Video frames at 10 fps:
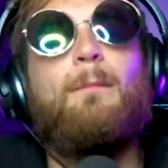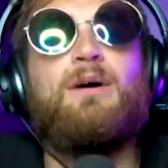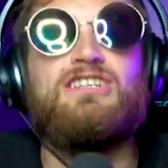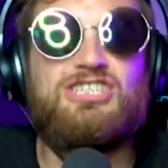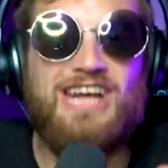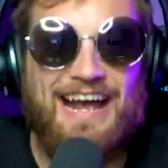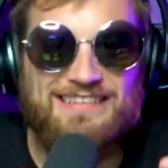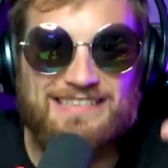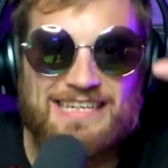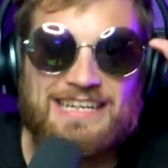but
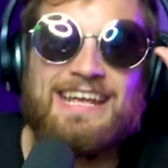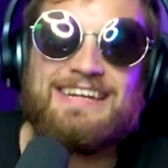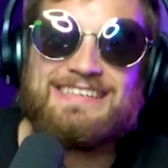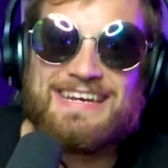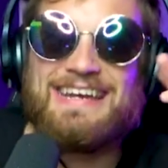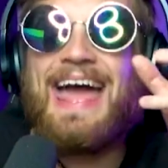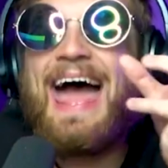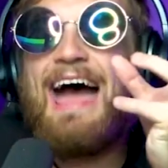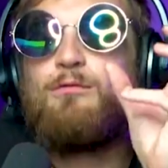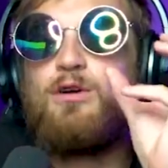Jackson didn't
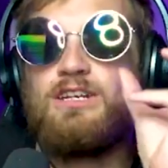have what